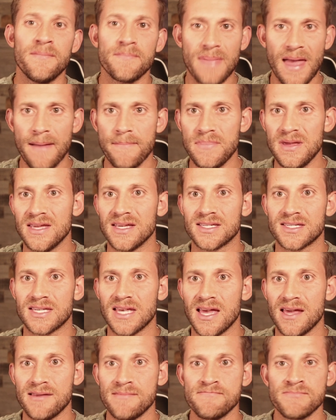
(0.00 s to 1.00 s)
That being
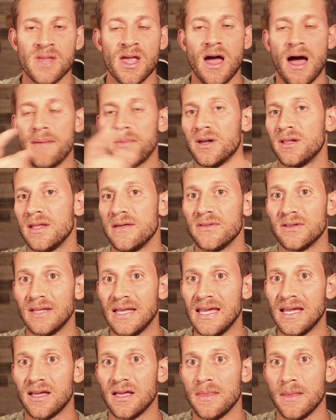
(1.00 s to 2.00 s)
said, I'm going to leave a
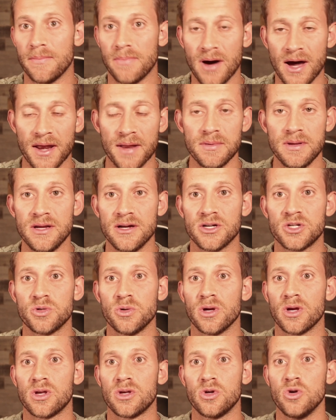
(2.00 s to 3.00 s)
link in the bottom here to
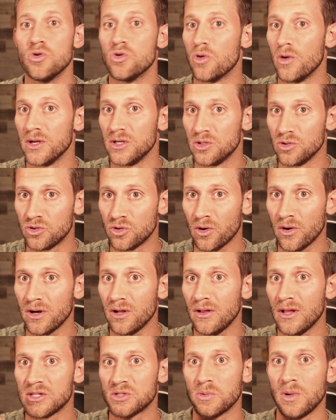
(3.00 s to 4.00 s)
a Kucoin
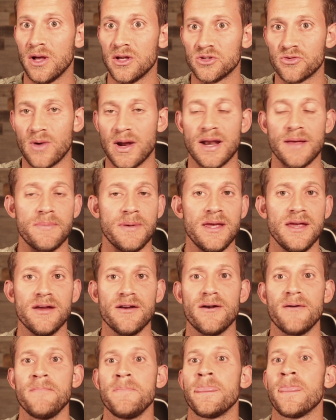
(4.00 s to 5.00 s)
tutorial as well as right up
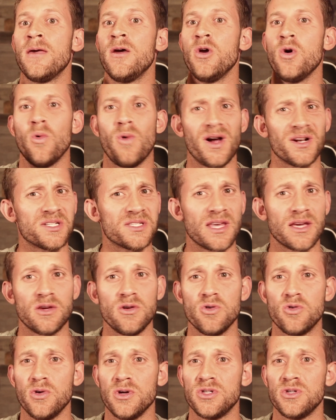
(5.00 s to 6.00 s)
here. Watch that
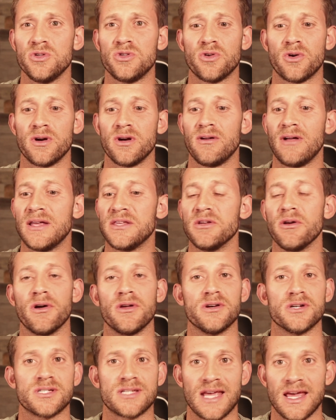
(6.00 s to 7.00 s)
Kucoin tutorial and you'll
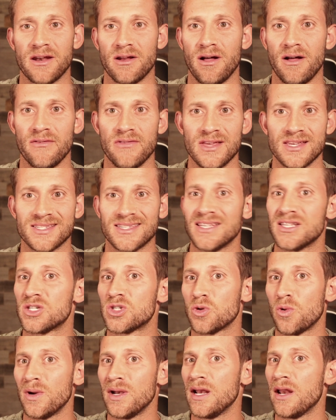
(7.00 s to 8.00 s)
understand all of this. It's
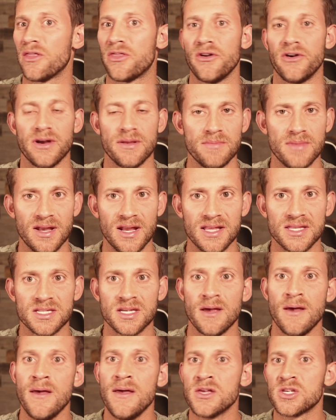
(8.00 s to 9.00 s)
20 to 30 minutes.
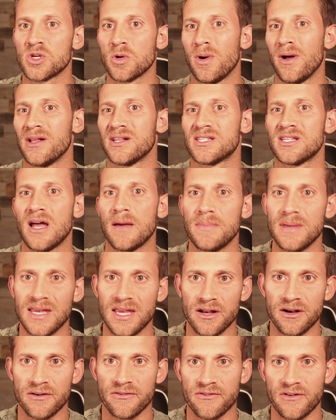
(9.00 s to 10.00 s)
So while it's not
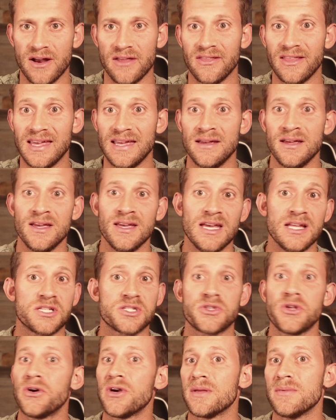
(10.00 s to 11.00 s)
beginner friendly, it's
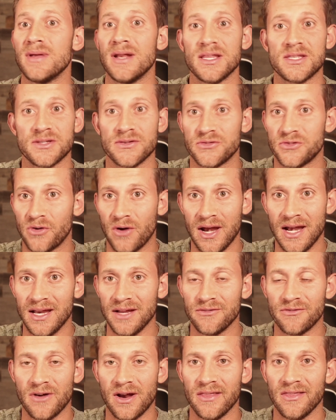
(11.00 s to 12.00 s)
30 minutes of
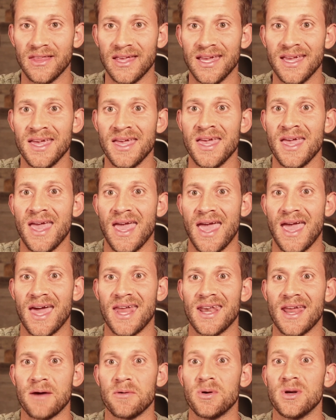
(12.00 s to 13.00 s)
training friendly.
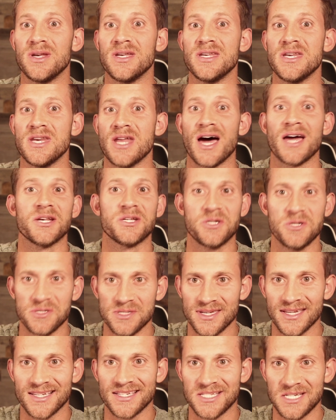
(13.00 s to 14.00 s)
And I wouldn't not choose
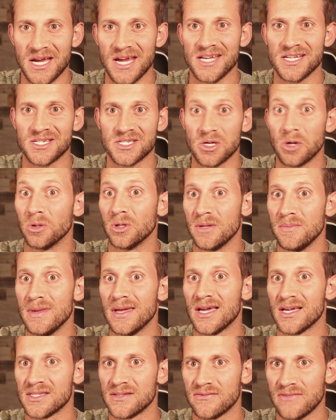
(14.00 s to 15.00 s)
an exchange solely
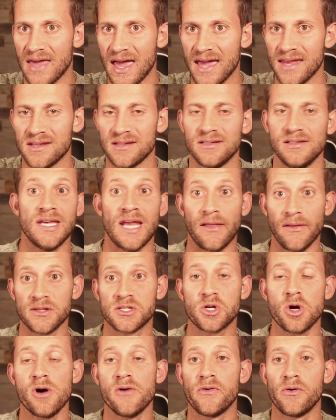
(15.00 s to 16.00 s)
because of that. Now
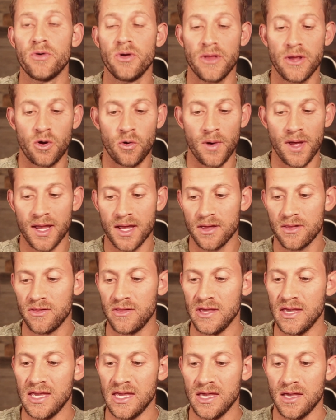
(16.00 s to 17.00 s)
let's go over really quick
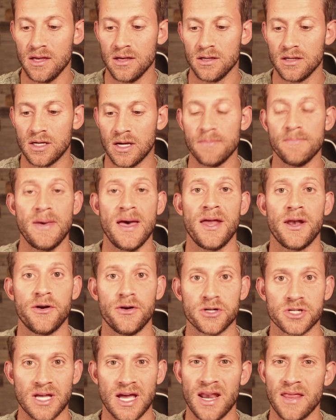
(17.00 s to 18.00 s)
the
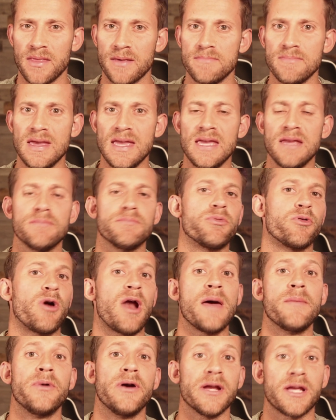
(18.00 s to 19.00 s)
competitors, kind of the main
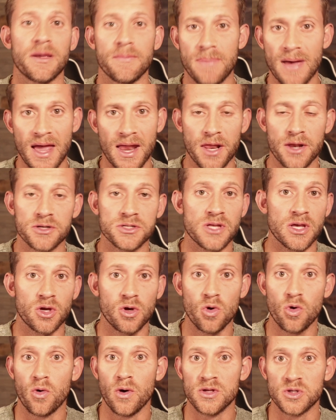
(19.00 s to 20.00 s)
primary competitors that
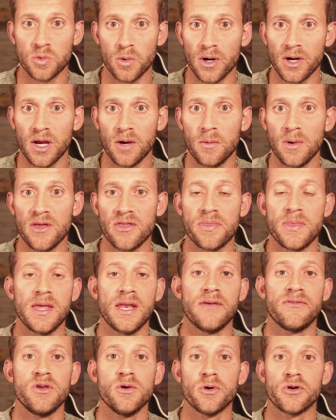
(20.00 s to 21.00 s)
Kucoin's working with that
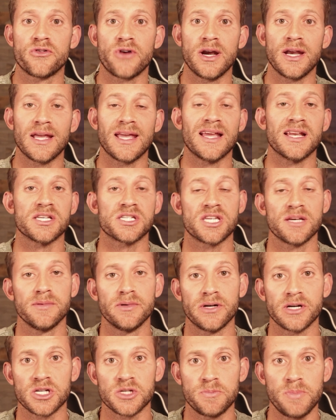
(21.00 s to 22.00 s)
if you were trying to get a
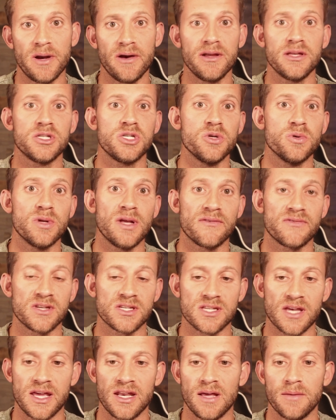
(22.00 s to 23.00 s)
similar experience, you would have to
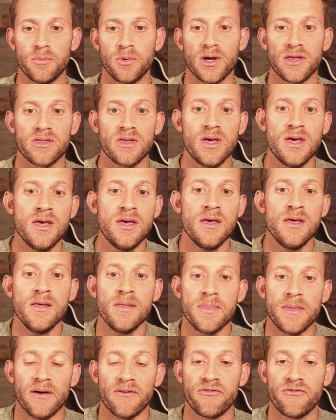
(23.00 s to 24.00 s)
sign with.
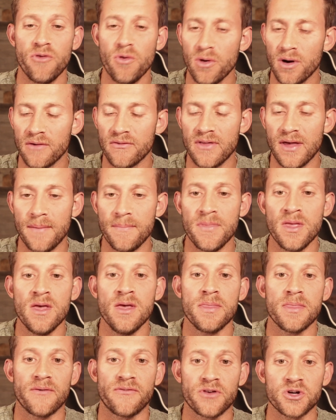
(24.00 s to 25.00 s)
There are 4 of them.
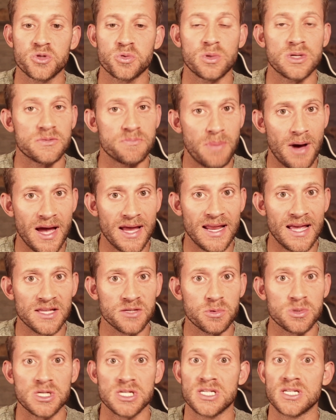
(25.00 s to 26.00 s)
The first one is Binance,
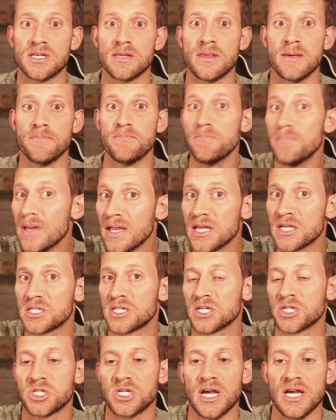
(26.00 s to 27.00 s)
which is the biggest
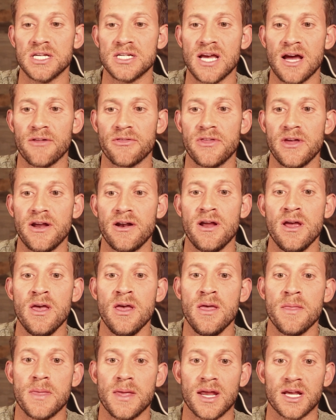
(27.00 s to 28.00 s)
exchange out there.
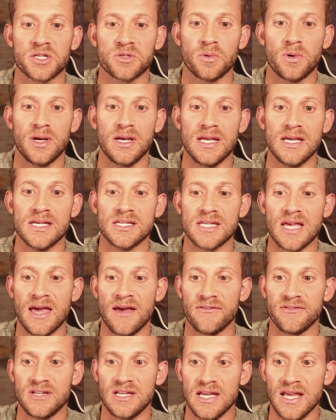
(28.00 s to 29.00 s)
The next one is
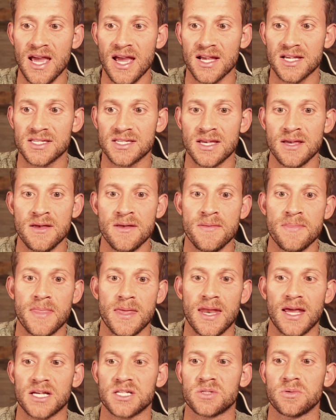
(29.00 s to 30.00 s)
FTX. The
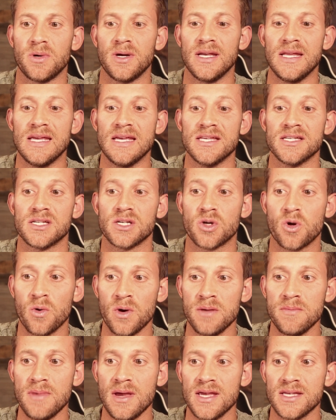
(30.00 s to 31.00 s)
next one is
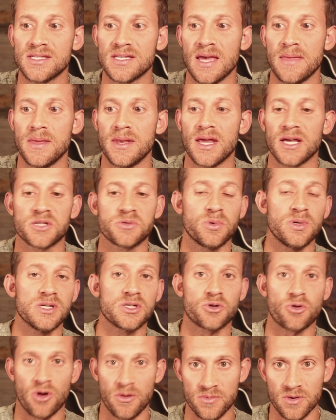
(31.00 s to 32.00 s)
Coinbase. And the next one is
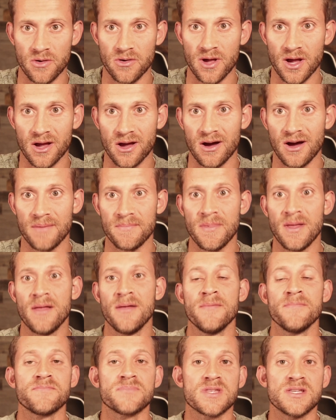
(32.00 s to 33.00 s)
Crypto.com.
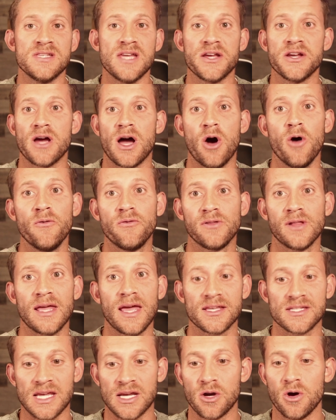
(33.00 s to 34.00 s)
Now, hopefully,
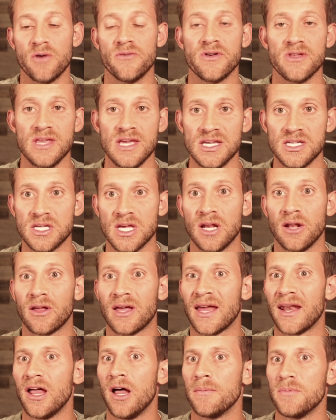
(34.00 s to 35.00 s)
as I go over these, it'll
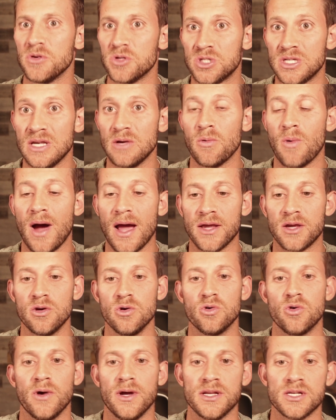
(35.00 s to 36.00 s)
kind of help you see why
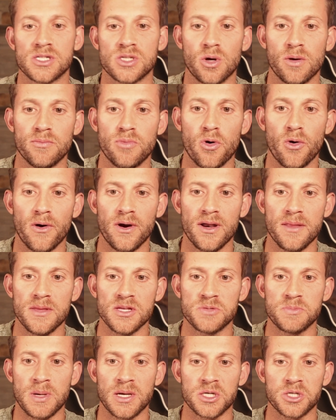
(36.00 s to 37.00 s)
Kucoin is so important in
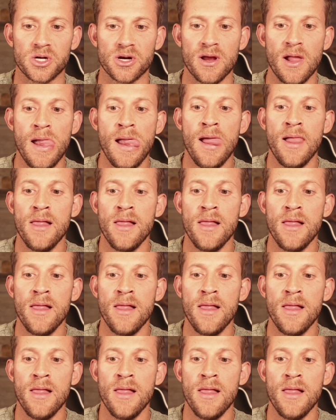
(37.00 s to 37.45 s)
this picture.